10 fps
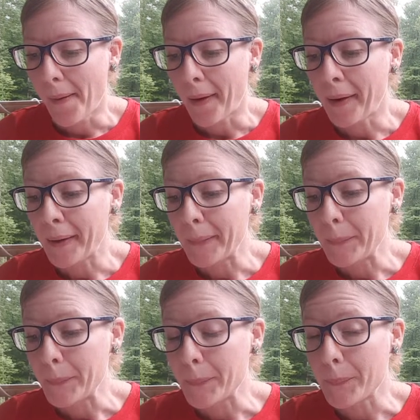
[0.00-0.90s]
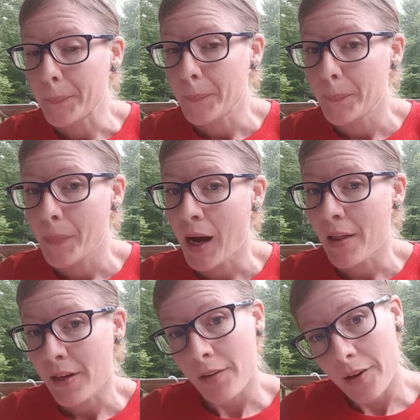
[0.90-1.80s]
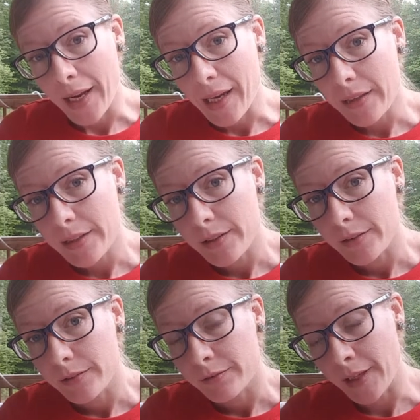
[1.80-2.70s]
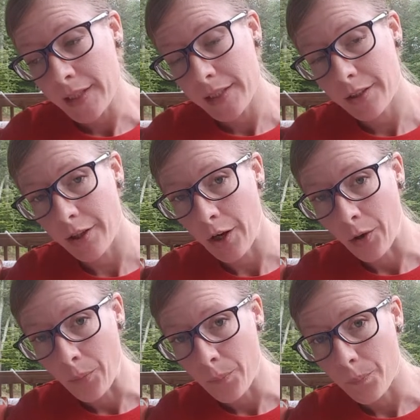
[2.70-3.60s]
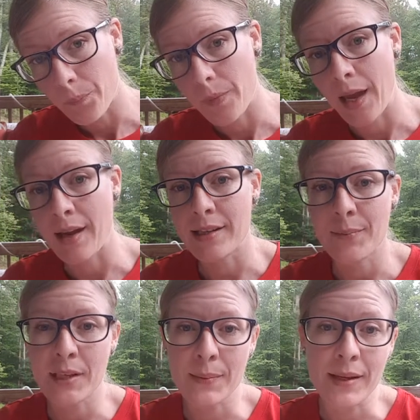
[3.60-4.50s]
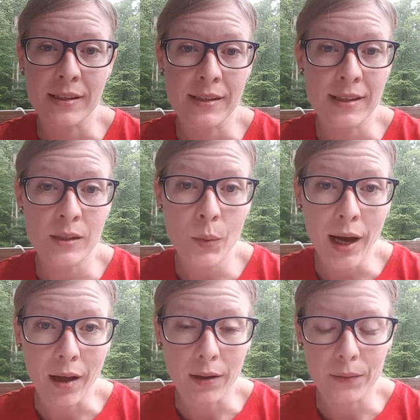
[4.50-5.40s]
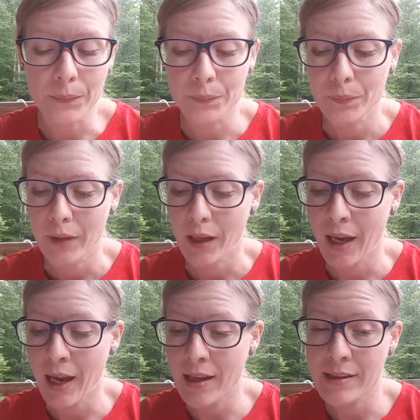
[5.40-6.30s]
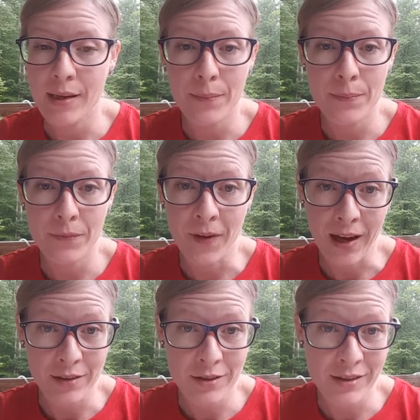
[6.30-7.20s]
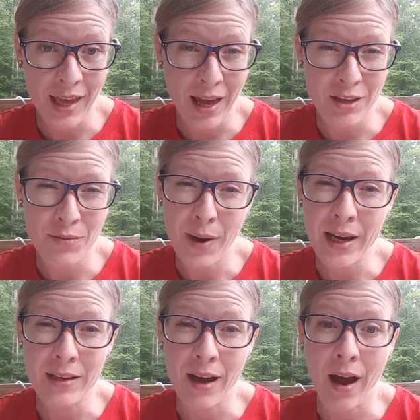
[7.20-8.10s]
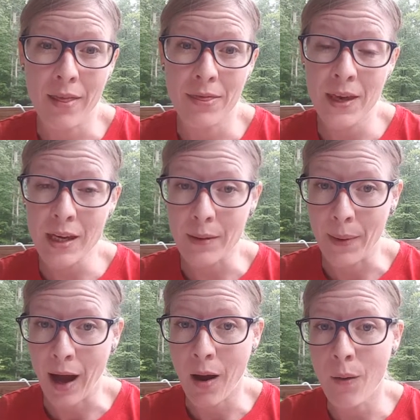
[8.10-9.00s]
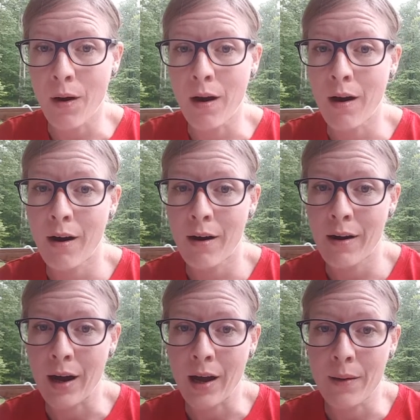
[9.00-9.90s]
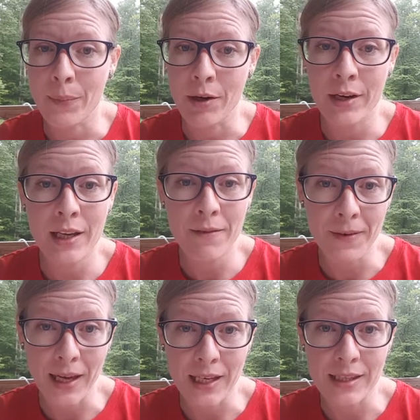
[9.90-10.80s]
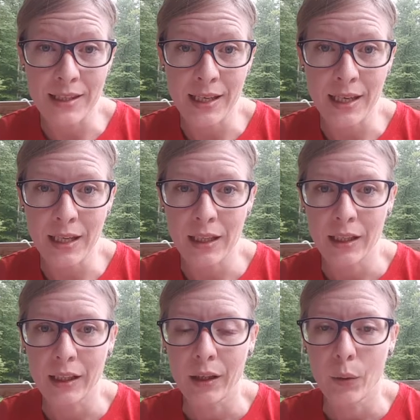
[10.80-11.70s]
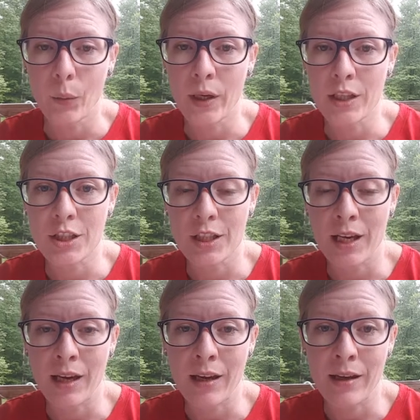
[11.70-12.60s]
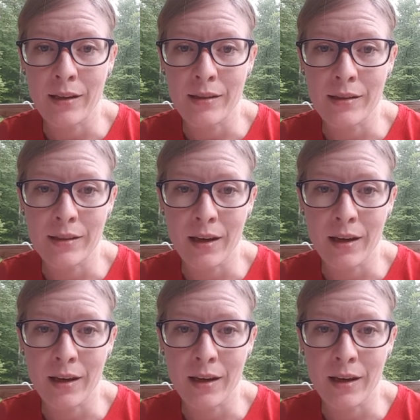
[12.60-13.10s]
On the other hand, renting your home has some expenses as well. And some factors that you might not think about are a period of vacancy, which is